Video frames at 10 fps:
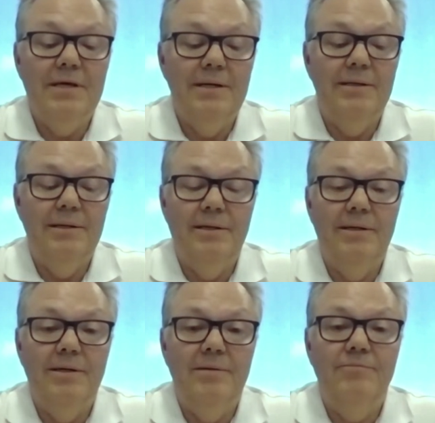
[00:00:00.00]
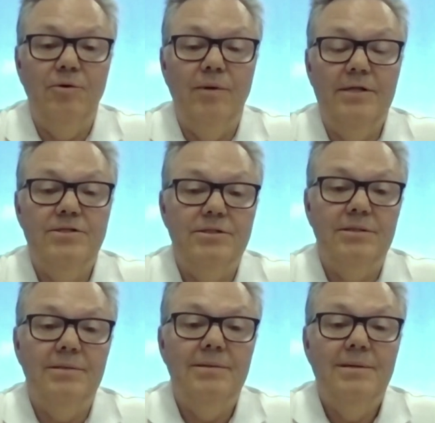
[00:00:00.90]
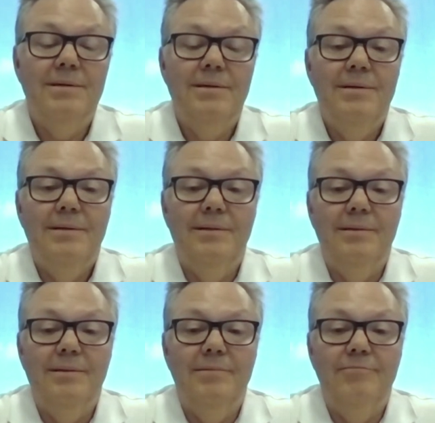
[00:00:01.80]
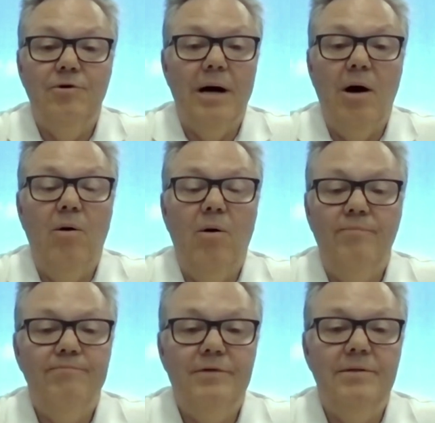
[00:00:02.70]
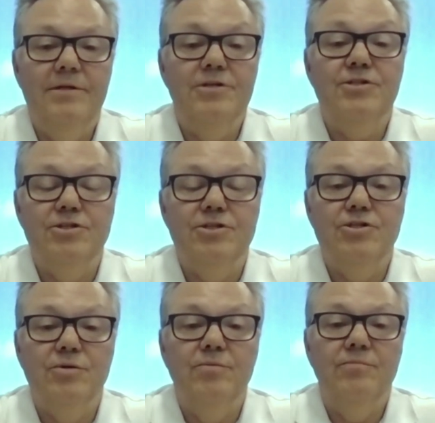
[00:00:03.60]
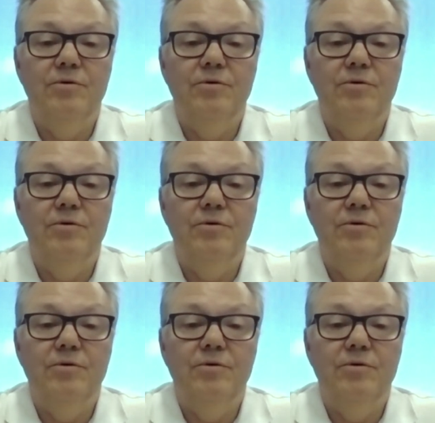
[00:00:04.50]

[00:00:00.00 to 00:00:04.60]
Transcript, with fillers: And uh, you know that's uh, um, you know how uh, this decision.